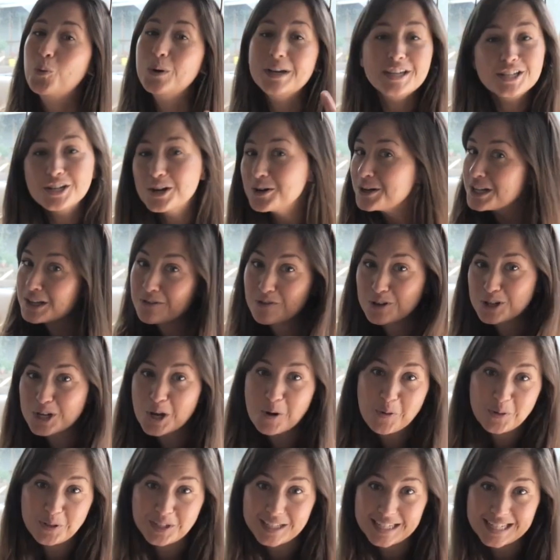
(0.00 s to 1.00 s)
We don't even
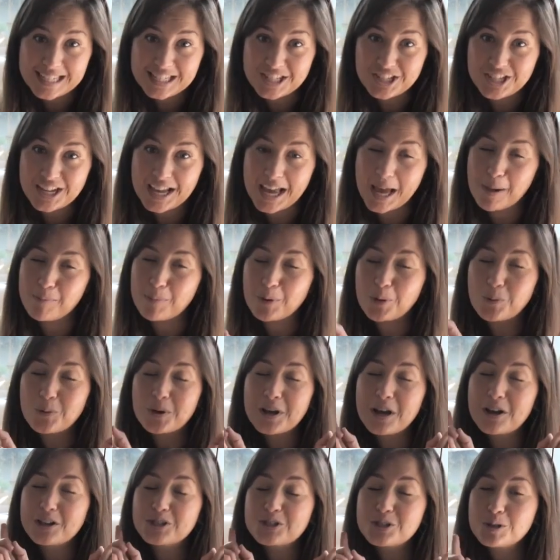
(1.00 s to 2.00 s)
know what it is yet, but
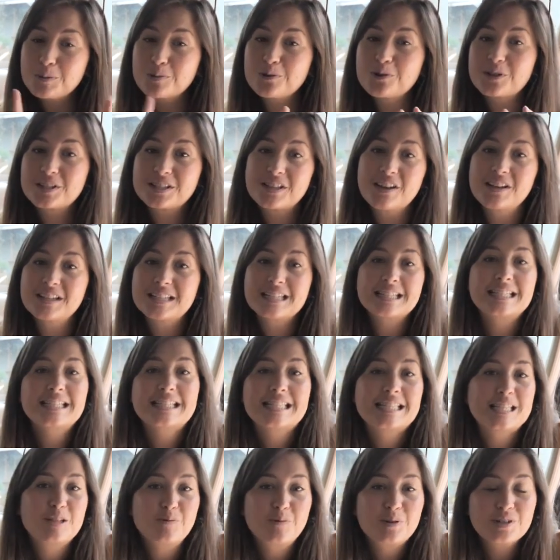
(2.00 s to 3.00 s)
we are super excited
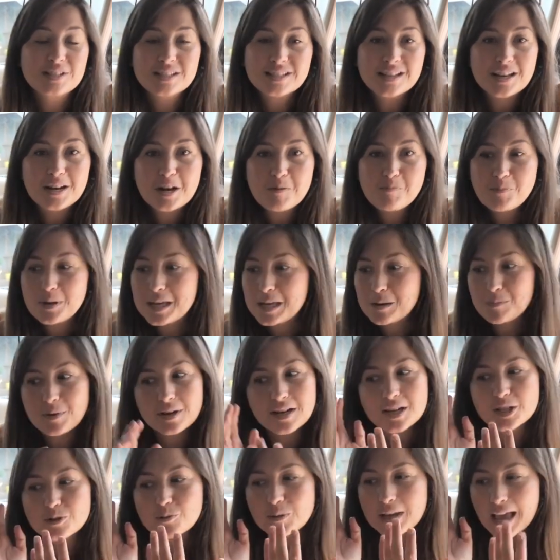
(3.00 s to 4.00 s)
to see what it's going to be
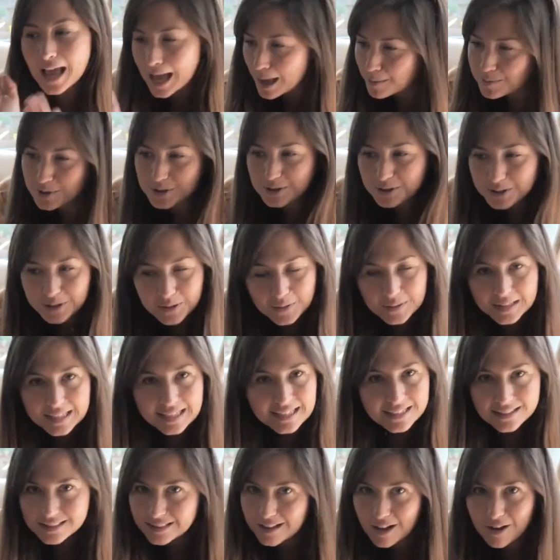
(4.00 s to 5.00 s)
because we
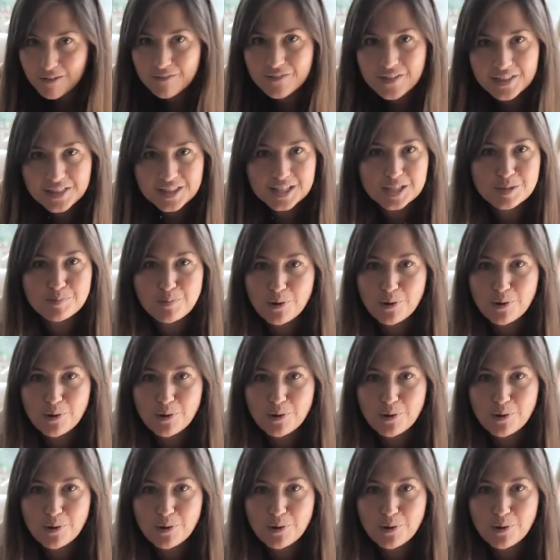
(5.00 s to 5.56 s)
absolutely love this